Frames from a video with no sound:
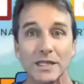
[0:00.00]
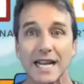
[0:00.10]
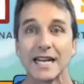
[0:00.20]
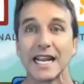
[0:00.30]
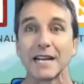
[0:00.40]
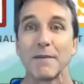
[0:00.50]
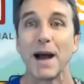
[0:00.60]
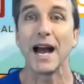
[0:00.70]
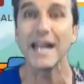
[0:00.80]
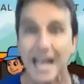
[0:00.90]
Then I take my
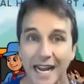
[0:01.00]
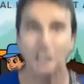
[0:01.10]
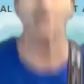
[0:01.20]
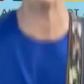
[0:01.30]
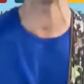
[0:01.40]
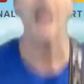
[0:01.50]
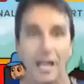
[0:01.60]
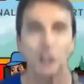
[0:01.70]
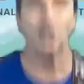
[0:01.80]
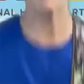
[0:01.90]
body and I jump
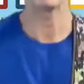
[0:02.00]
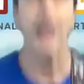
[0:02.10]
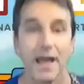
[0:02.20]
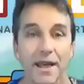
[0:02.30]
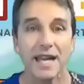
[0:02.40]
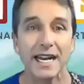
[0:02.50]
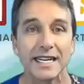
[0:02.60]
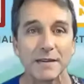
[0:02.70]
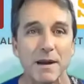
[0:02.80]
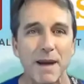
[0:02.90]

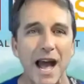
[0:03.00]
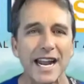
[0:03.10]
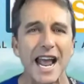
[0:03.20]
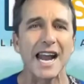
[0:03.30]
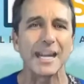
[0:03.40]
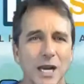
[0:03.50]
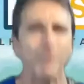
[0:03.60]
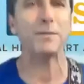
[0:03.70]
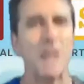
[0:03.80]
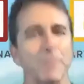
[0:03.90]
take my body and
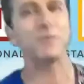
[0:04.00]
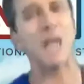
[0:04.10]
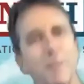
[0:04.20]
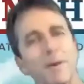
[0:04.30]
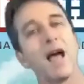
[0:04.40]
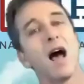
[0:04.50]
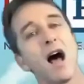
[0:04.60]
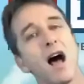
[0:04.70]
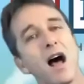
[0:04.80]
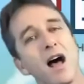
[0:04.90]
jump, jump, jump
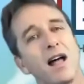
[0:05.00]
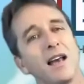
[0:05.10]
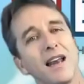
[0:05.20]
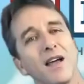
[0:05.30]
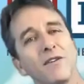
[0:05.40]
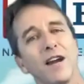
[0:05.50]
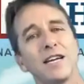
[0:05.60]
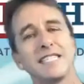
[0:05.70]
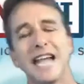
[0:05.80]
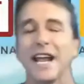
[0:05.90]
all
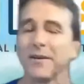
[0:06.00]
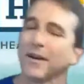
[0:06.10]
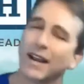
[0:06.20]
over town.